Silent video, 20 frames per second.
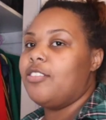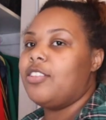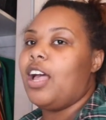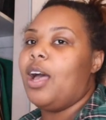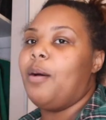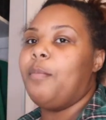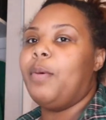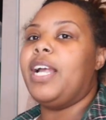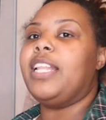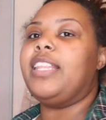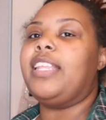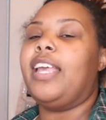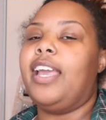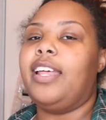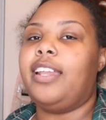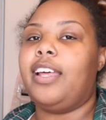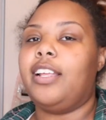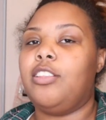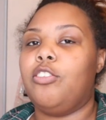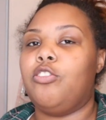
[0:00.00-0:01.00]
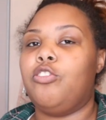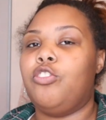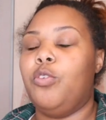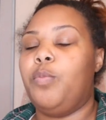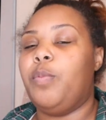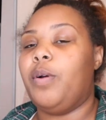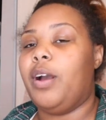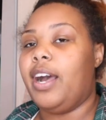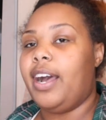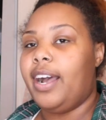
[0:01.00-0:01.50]
So I might take like the
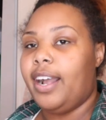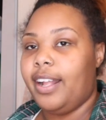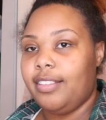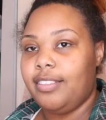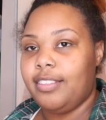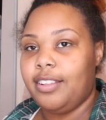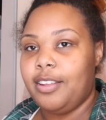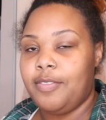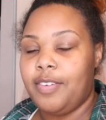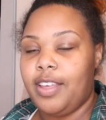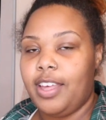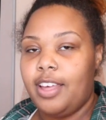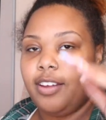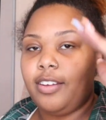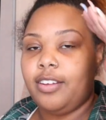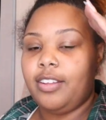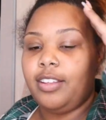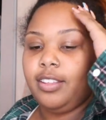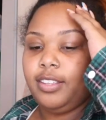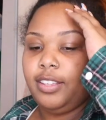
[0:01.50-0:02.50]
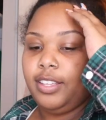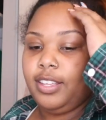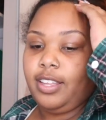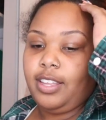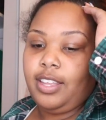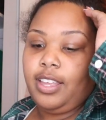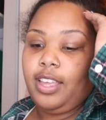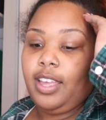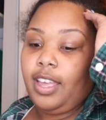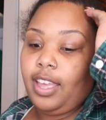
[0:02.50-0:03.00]
super hot stuff out.
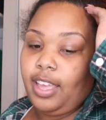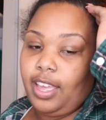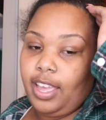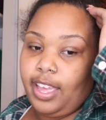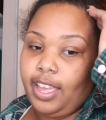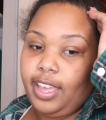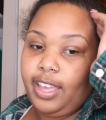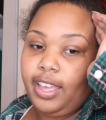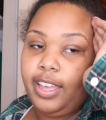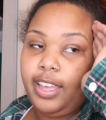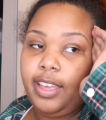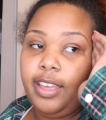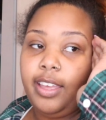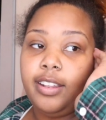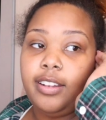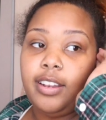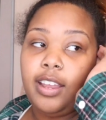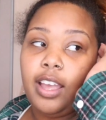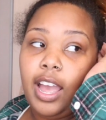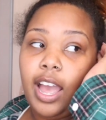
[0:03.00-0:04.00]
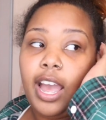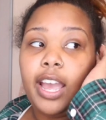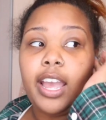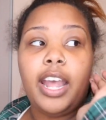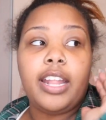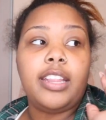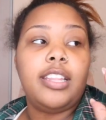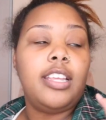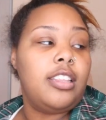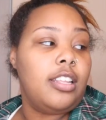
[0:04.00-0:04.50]
And I
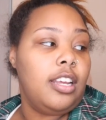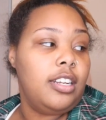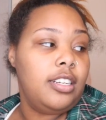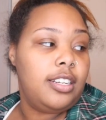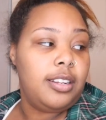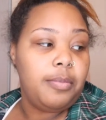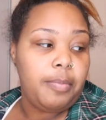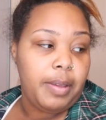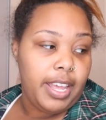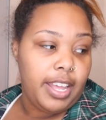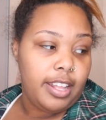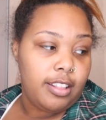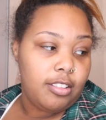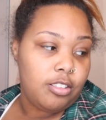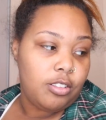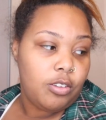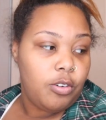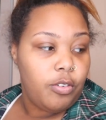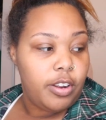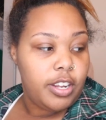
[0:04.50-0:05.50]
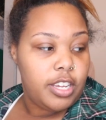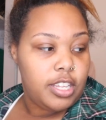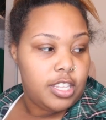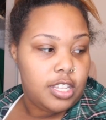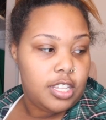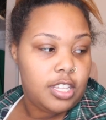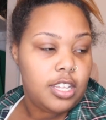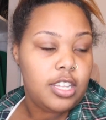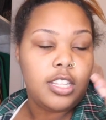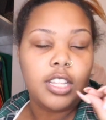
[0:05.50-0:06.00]
got these under the bed
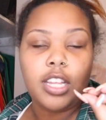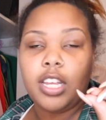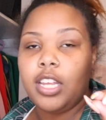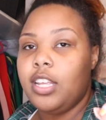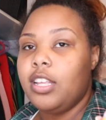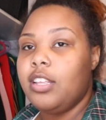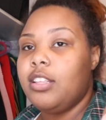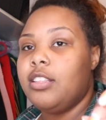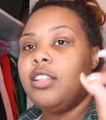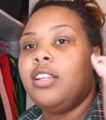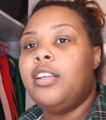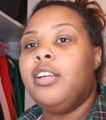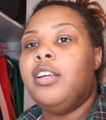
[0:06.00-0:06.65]
storage things.